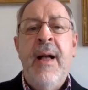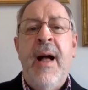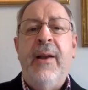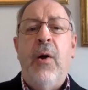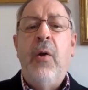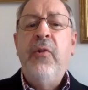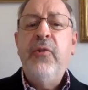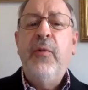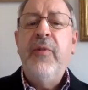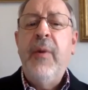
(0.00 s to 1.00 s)
I
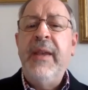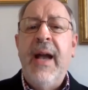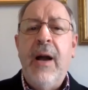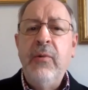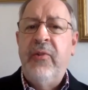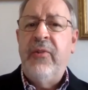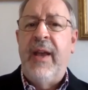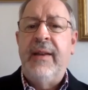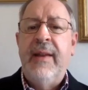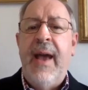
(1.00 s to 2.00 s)
also, from the
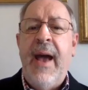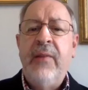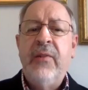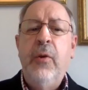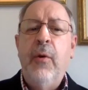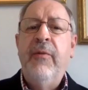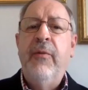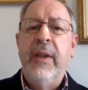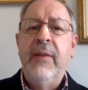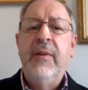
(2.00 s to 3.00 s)
outset, ask your
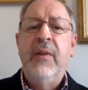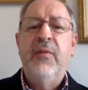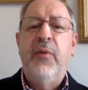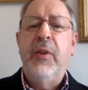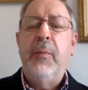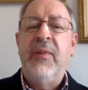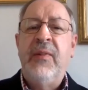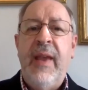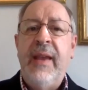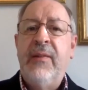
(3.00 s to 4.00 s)
forgiveness for the
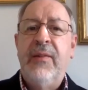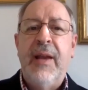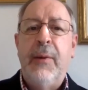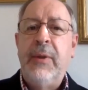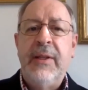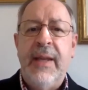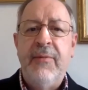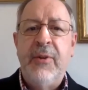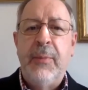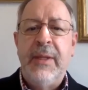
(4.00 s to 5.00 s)
mistakes that I will
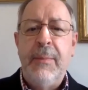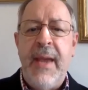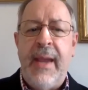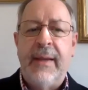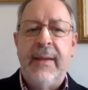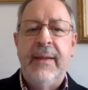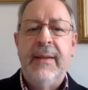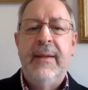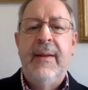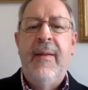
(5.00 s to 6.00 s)
inevitably make.
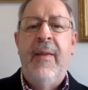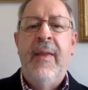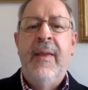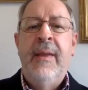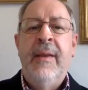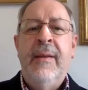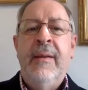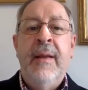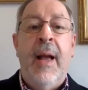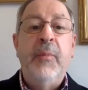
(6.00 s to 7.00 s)

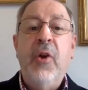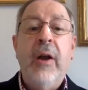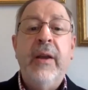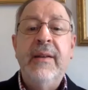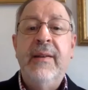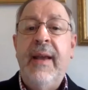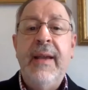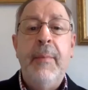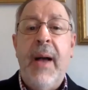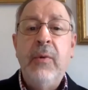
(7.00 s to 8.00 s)
I'm talking today
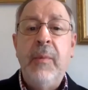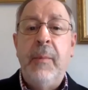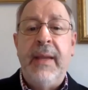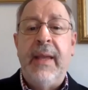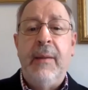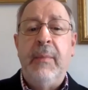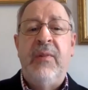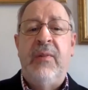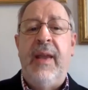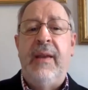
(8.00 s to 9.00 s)
about making
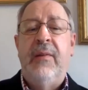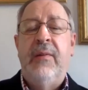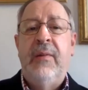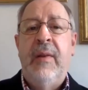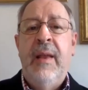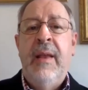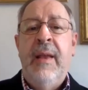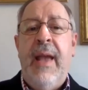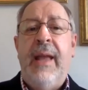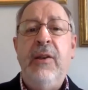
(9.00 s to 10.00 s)
mistakes
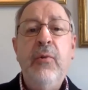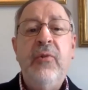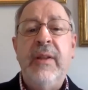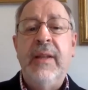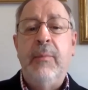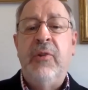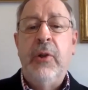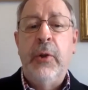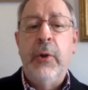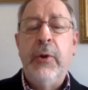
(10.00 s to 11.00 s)
and using them to
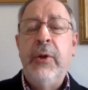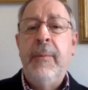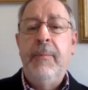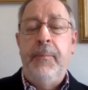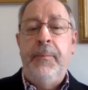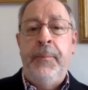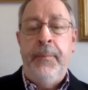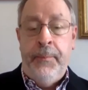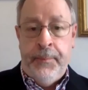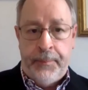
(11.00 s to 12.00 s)
learn
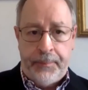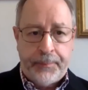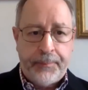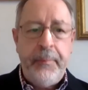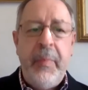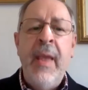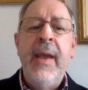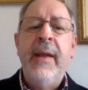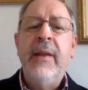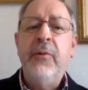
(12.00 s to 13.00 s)

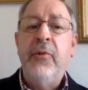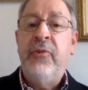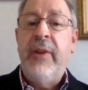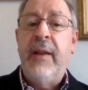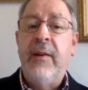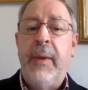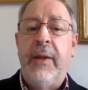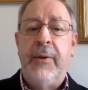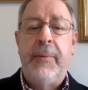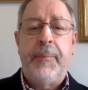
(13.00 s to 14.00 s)
and understand better.